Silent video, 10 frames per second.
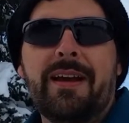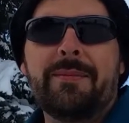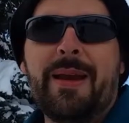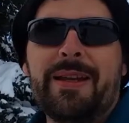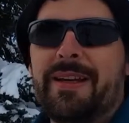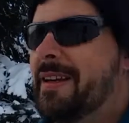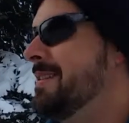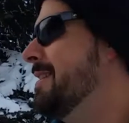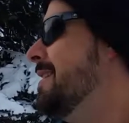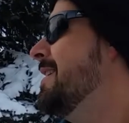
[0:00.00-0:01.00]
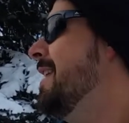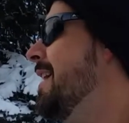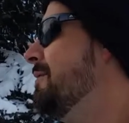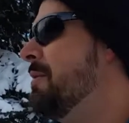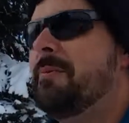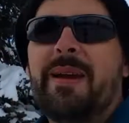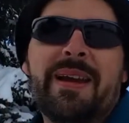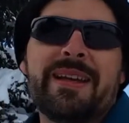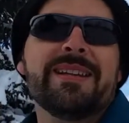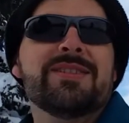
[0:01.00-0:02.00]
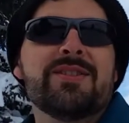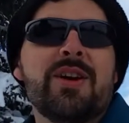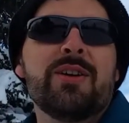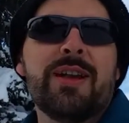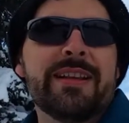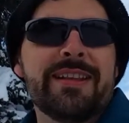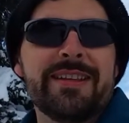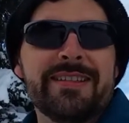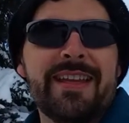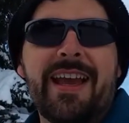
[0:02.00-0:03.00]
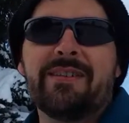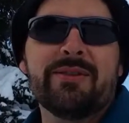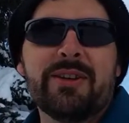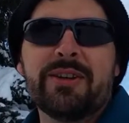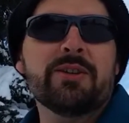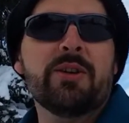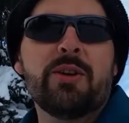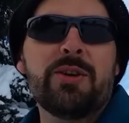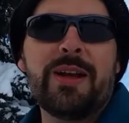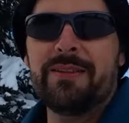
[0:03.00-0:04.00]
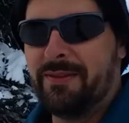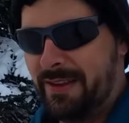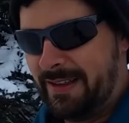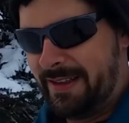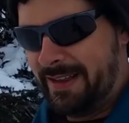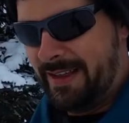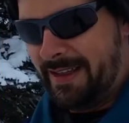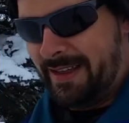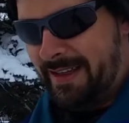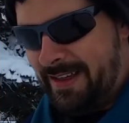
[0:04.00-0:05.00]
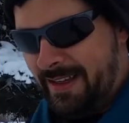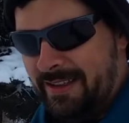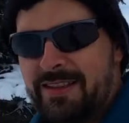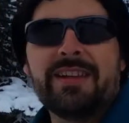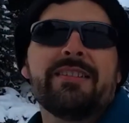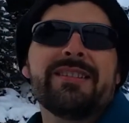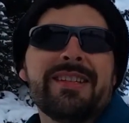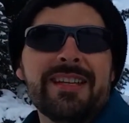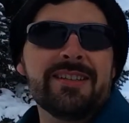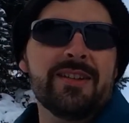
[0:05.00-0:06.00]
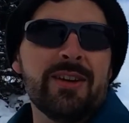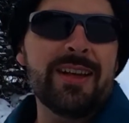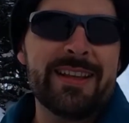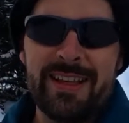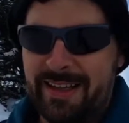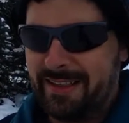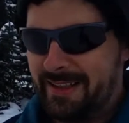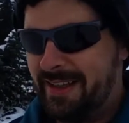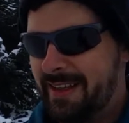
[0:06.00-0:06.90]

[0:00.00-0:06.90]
Amanda has never been in snow like this ever in her whole life. She's never seen snow like this.